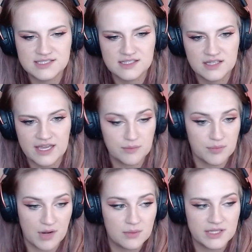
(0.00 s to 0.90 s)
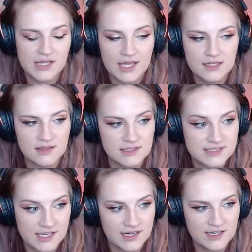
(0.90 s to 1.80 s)
till like probably the end of
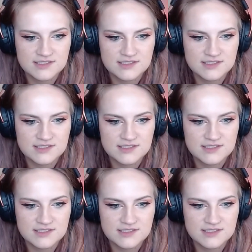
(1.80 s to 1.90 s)
this year.